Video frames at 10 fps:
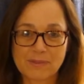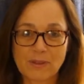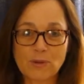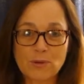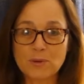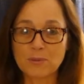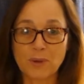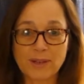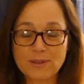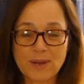Who and
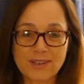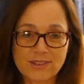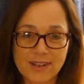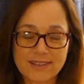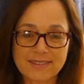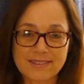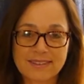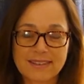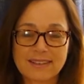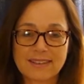what do I trust?
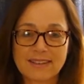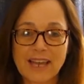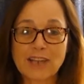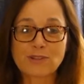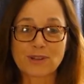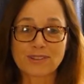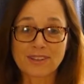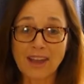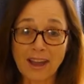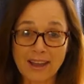I
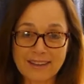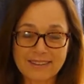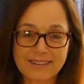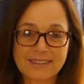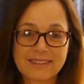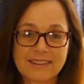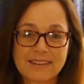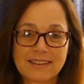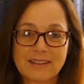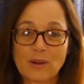trust God
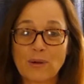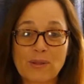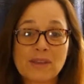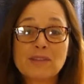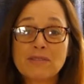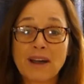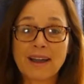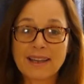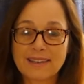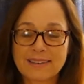or the
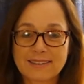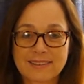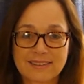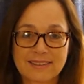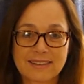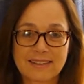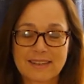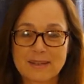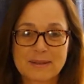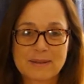divine.
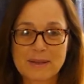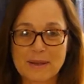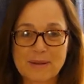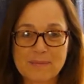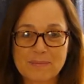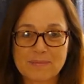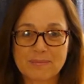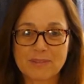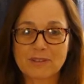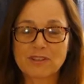
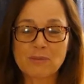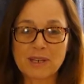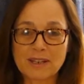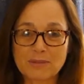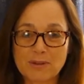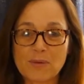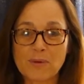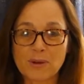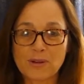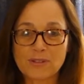There's so many different
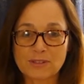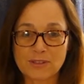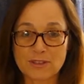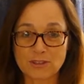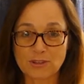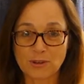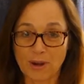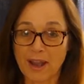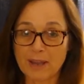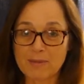words to
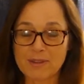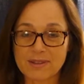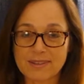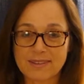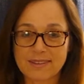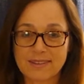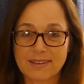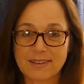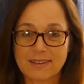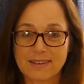describe this
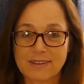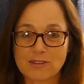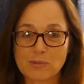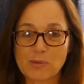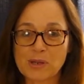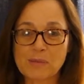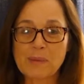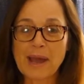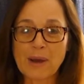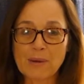supreme
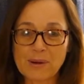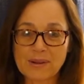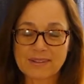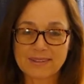power.